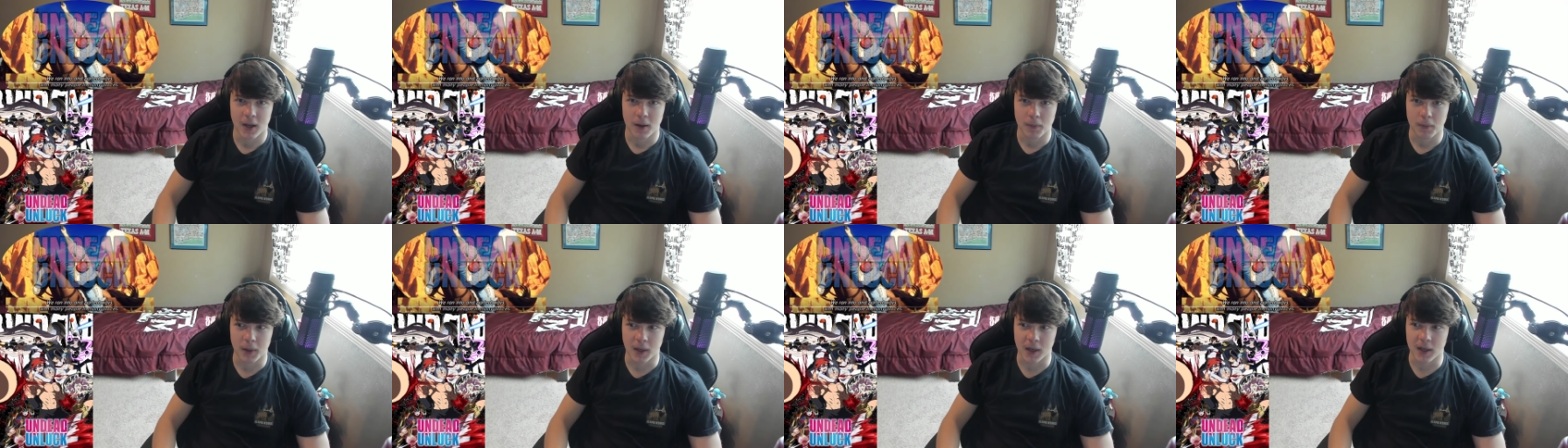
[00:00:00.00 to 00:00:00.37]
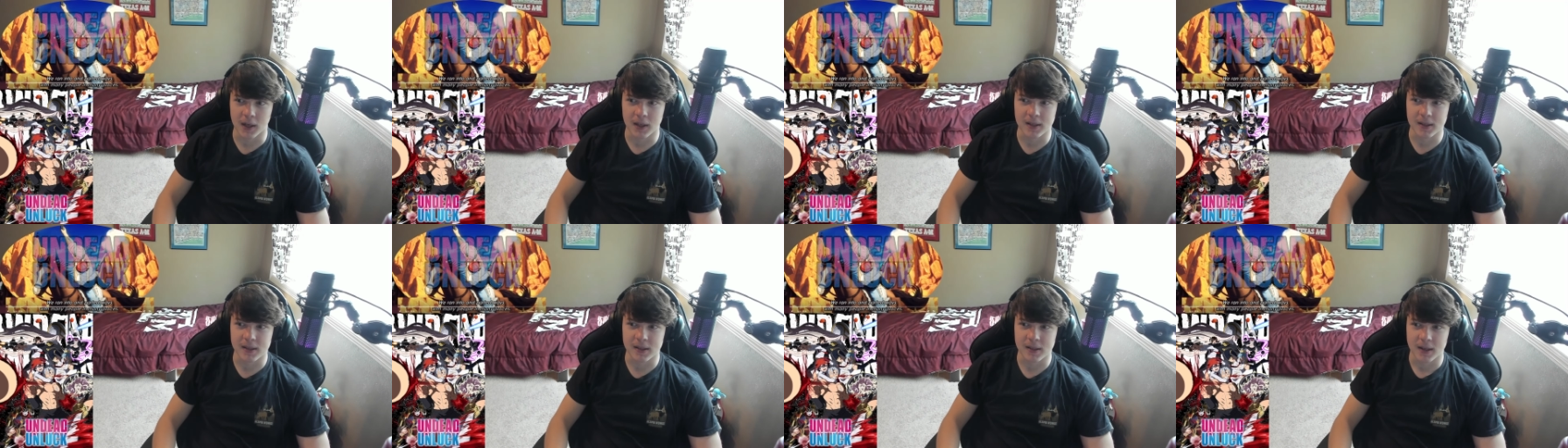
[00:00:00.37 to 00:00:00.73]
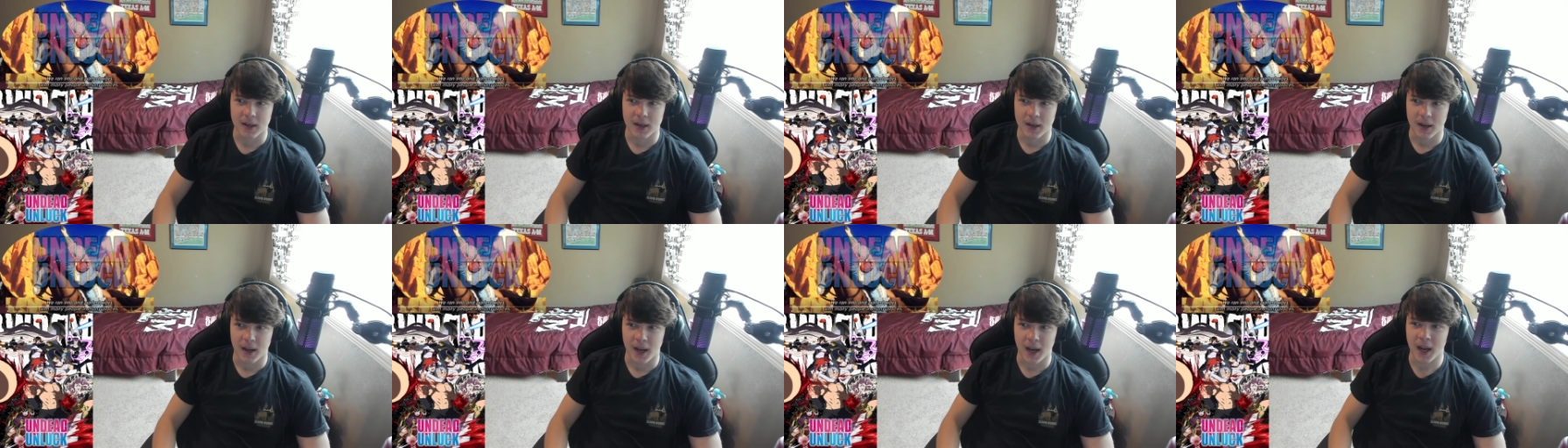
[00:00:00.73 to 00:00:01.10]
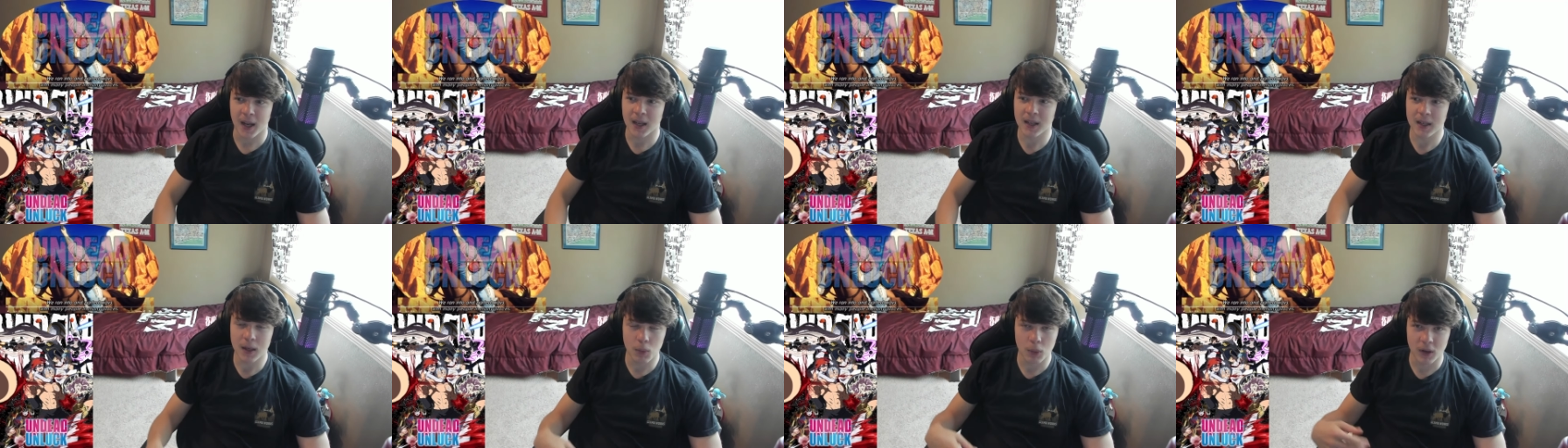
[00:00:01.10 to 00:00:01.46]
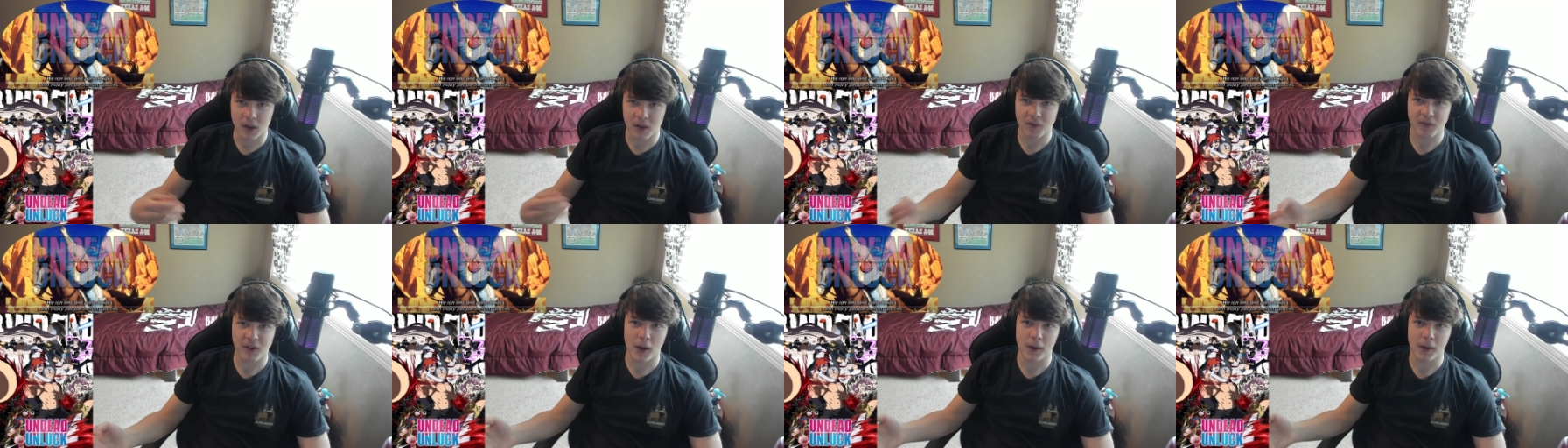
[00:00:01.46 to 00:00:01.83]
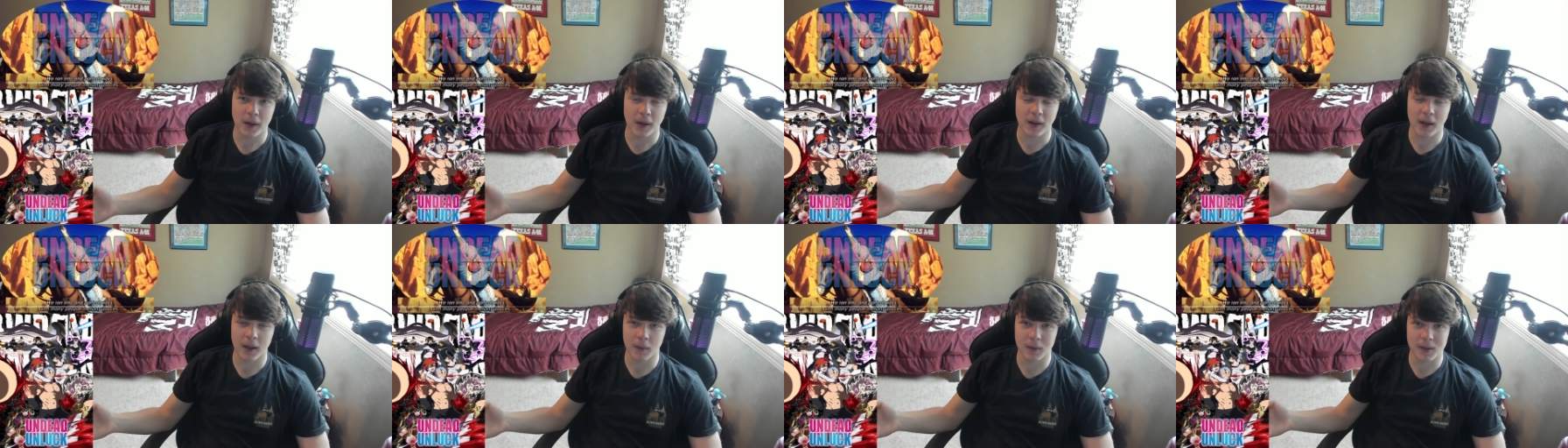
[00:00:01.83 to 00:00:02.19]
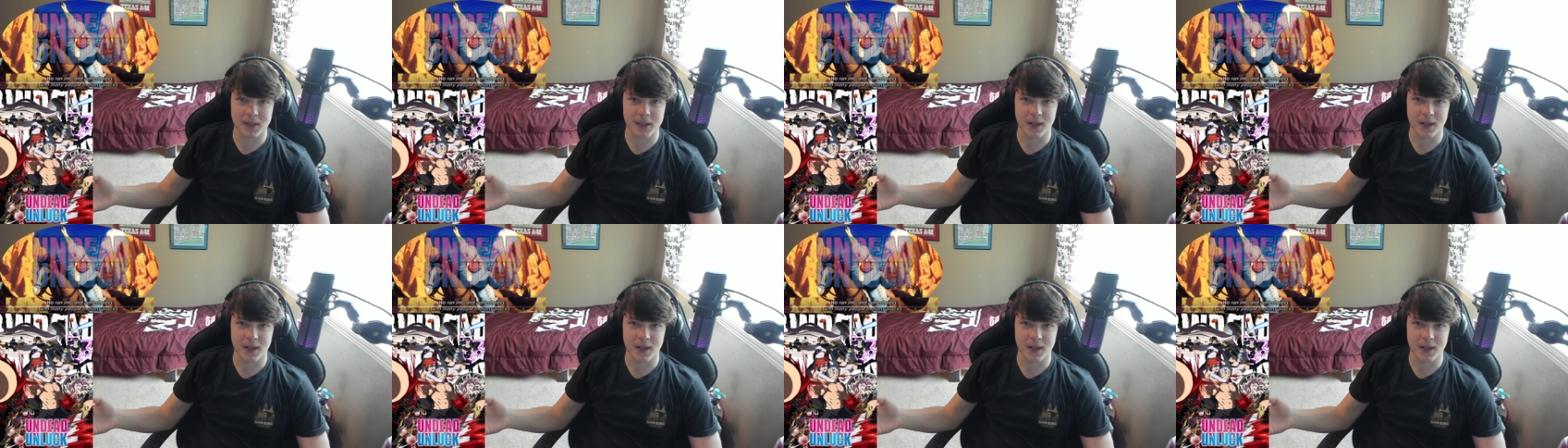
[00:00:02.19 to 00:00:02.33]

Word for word: because Andy would have found out he was